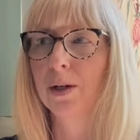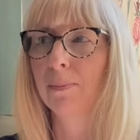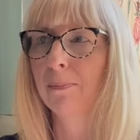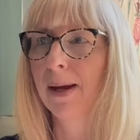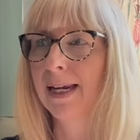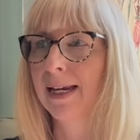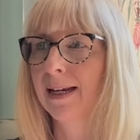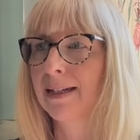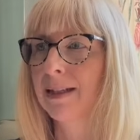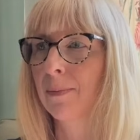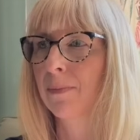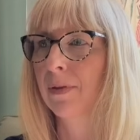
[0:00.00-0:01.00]
and making
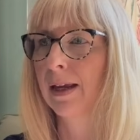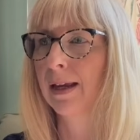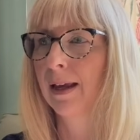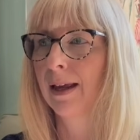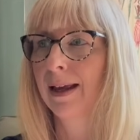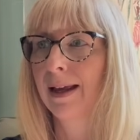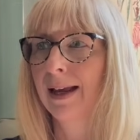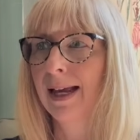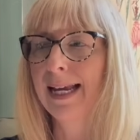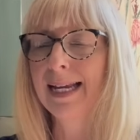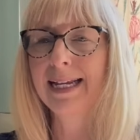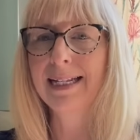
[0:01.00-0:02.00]
something
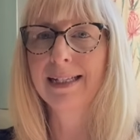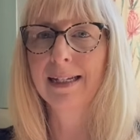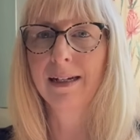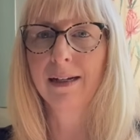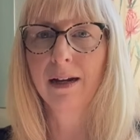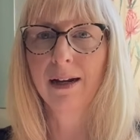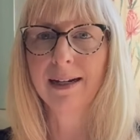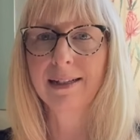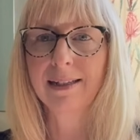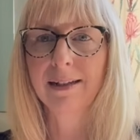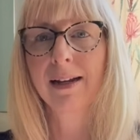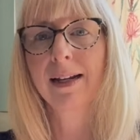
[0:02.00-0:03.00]
easy and
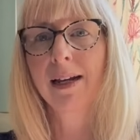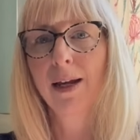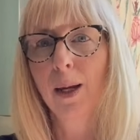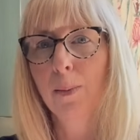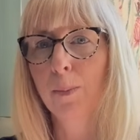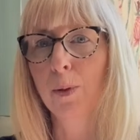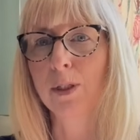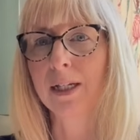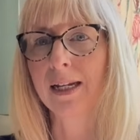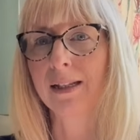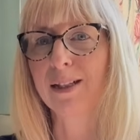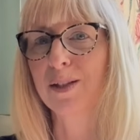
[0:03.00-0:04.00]
nice, like
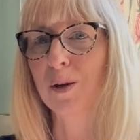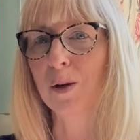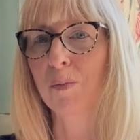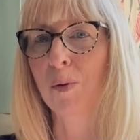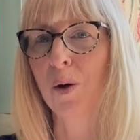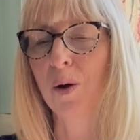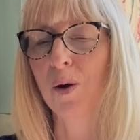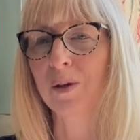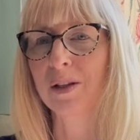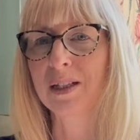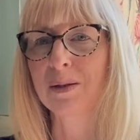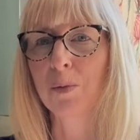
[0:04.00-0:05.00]
putting the stock pot on
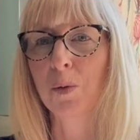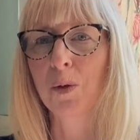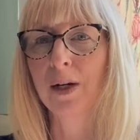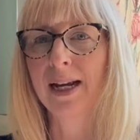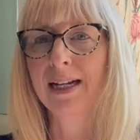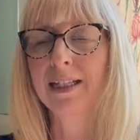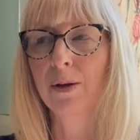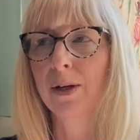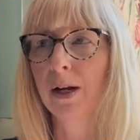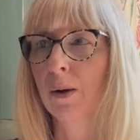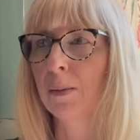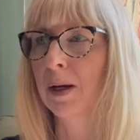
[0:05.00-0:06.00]
this morning. So I
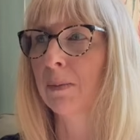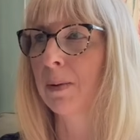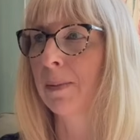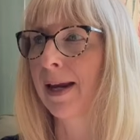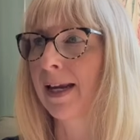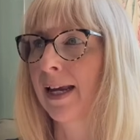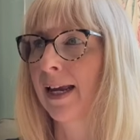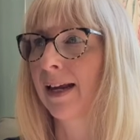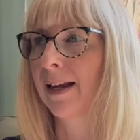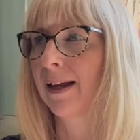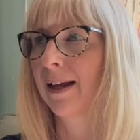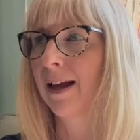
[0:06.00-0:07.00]
know I'm going to be
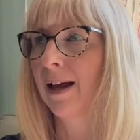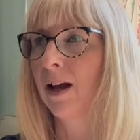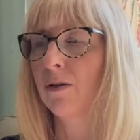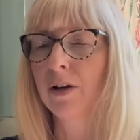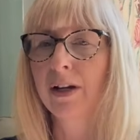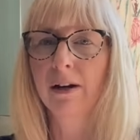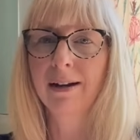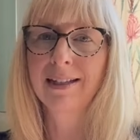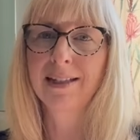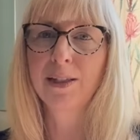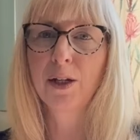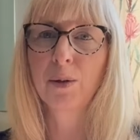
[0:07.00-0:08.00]
making a really nice
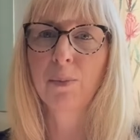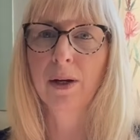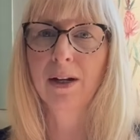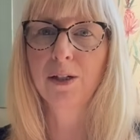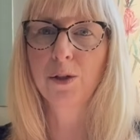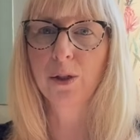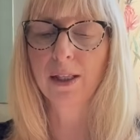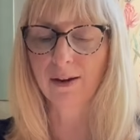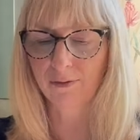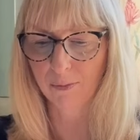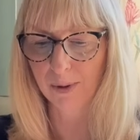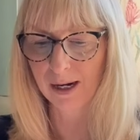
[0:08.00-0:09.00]
soup and I enjoy
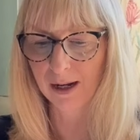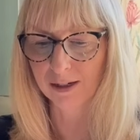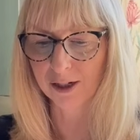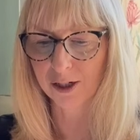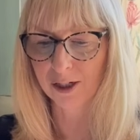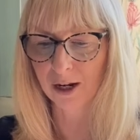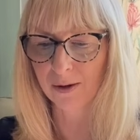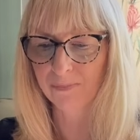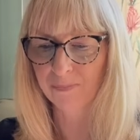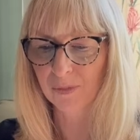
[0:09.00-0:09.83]
that for my lunch. So